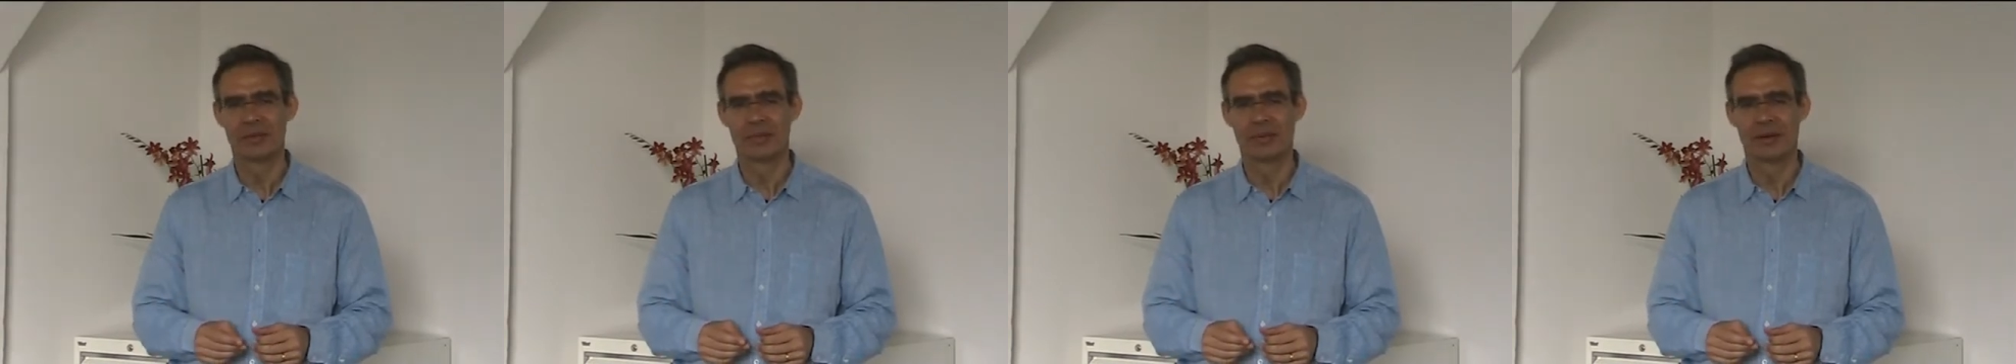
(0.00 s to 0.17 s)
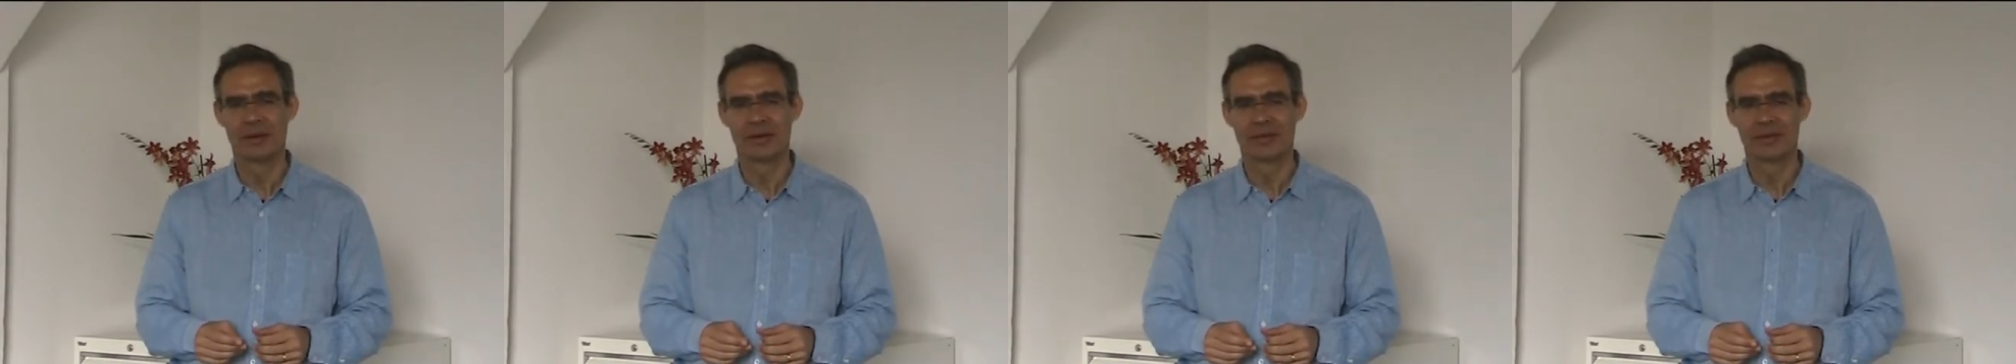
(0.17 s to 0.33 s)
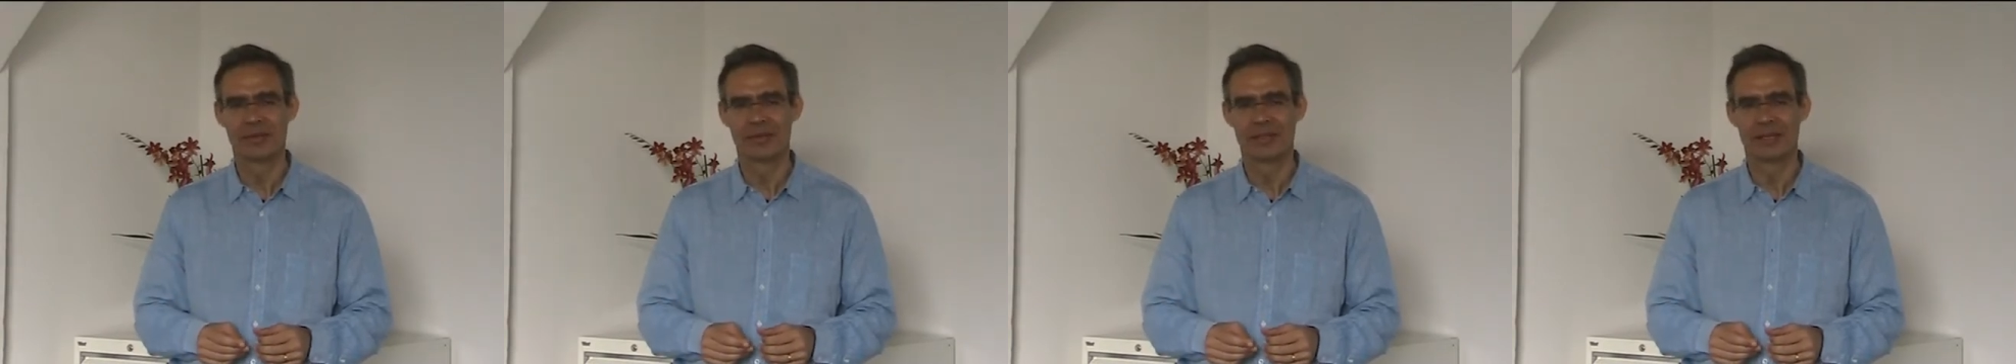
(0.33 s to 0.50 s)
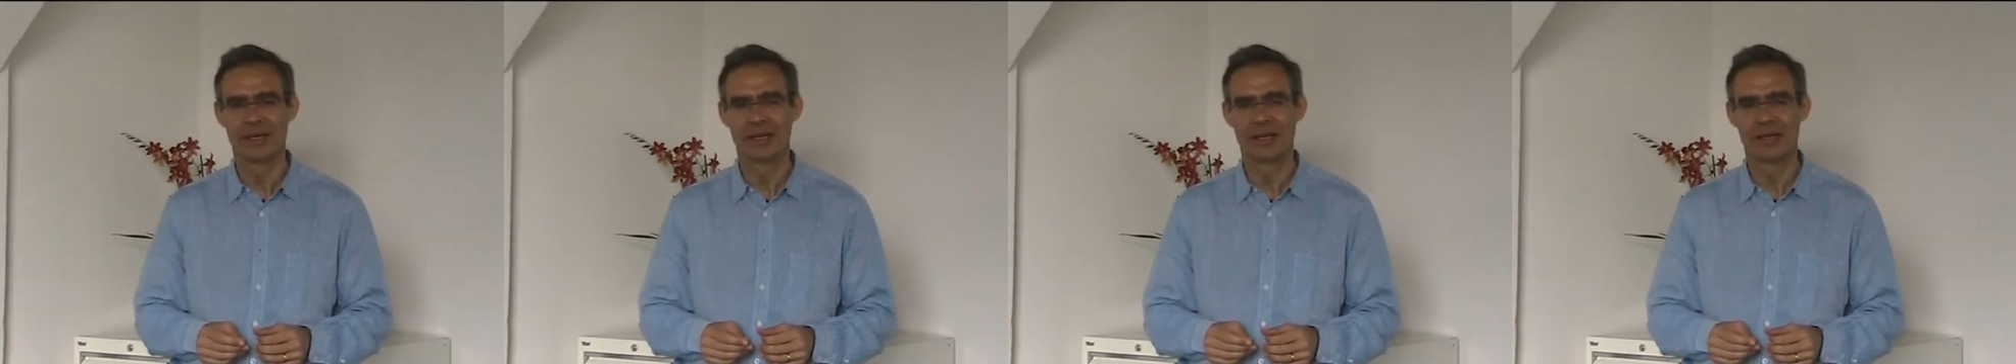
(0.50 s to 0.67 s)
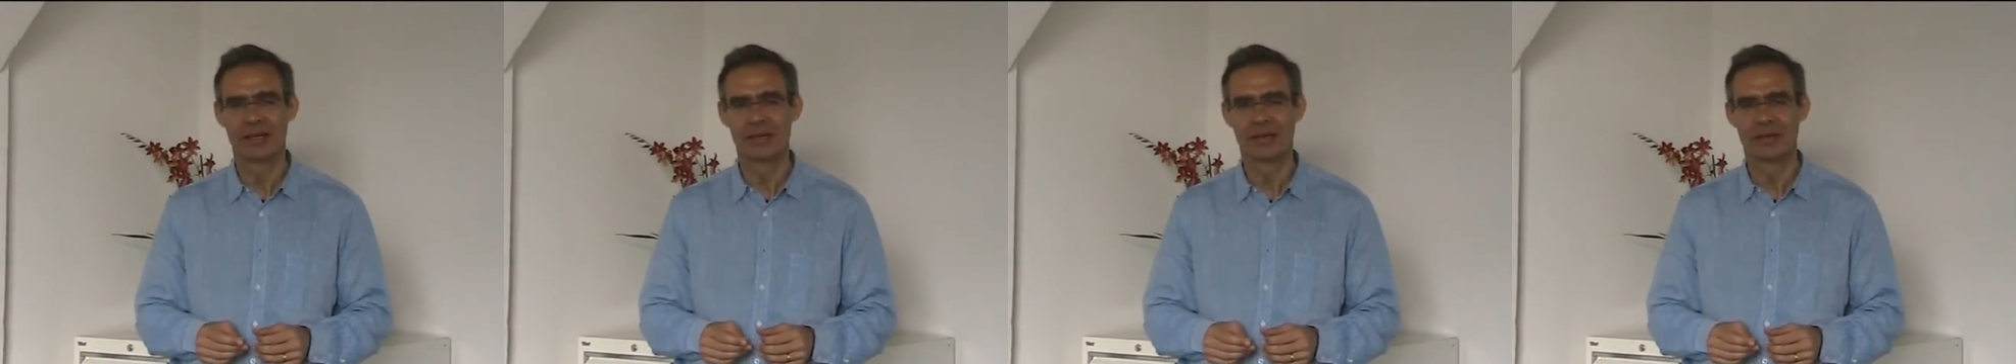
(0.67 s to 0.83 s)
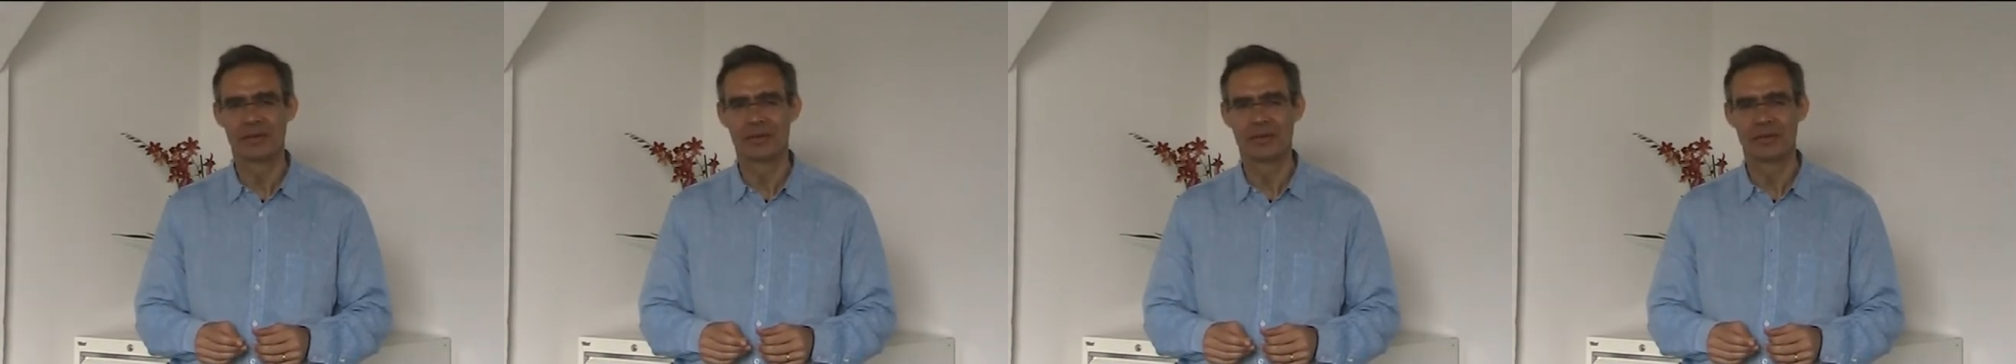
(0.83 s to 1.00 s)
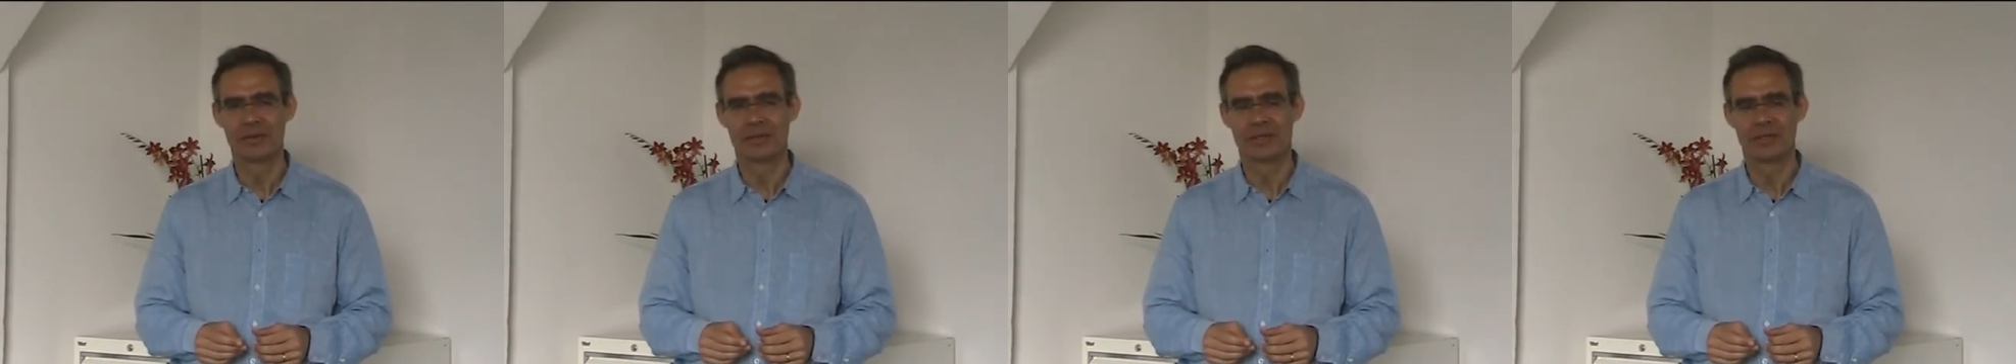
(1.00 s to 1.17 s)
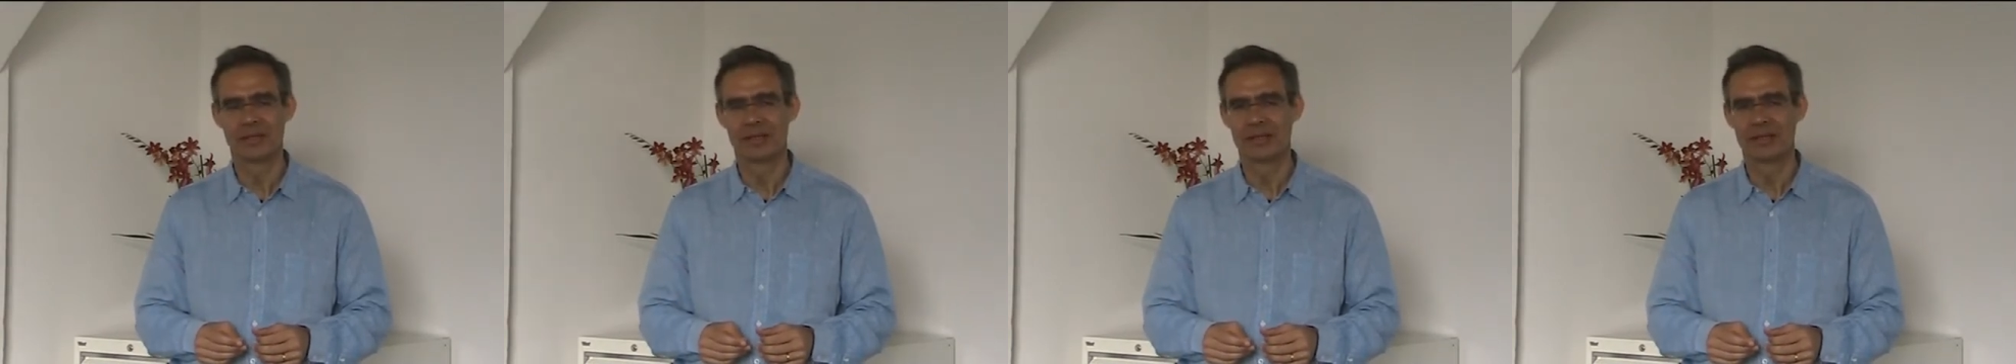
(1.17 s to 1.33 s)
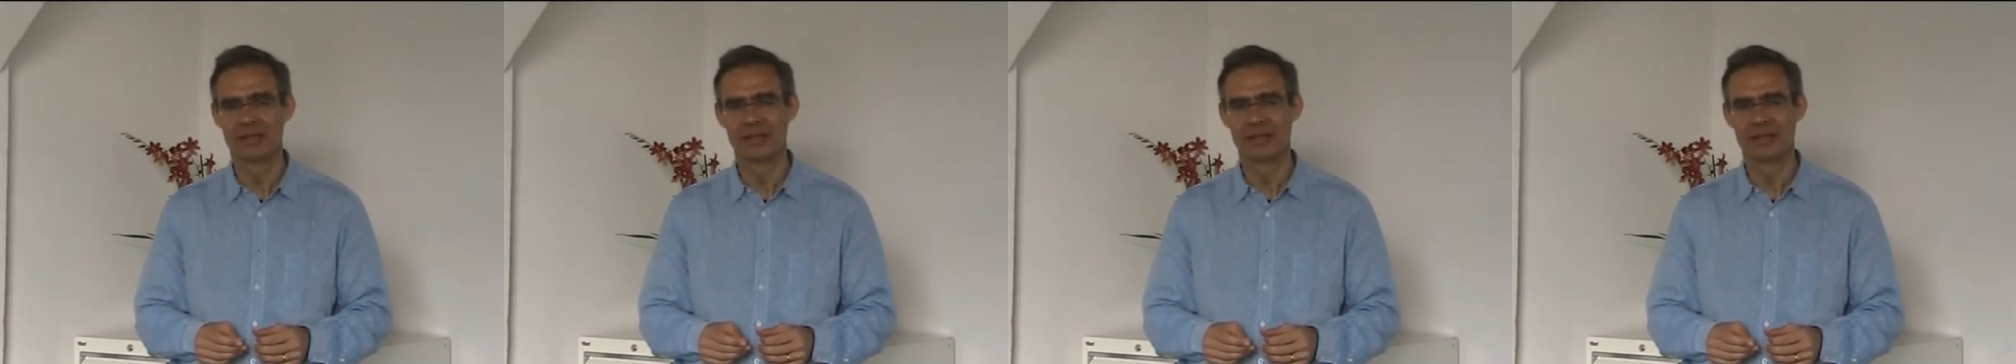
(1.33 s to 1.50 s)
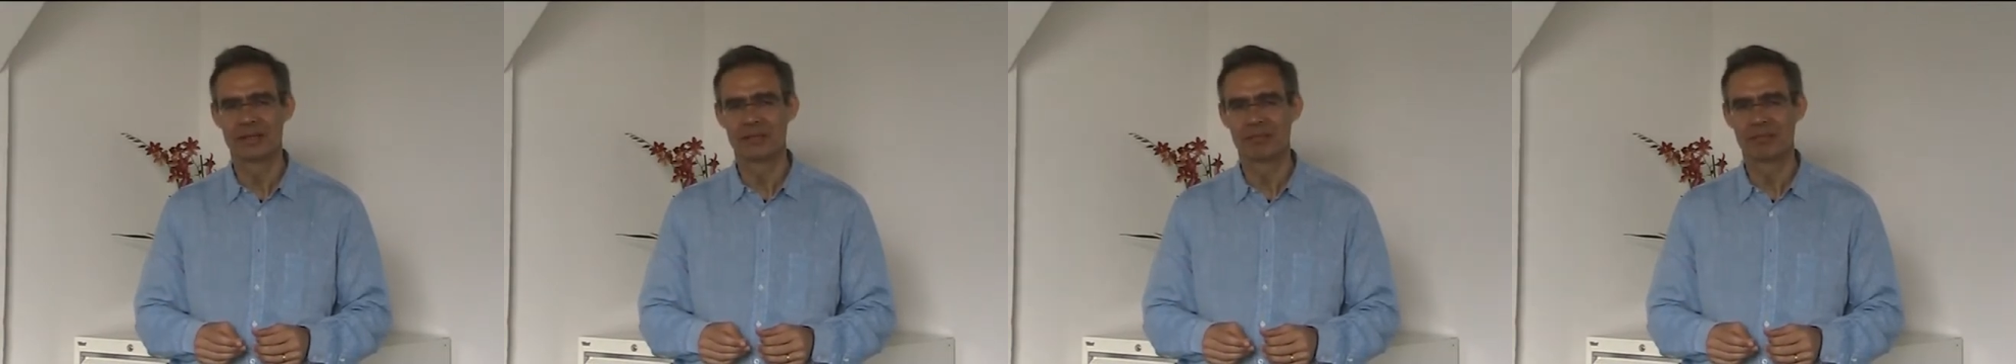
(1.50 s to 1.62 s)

about scaling laws and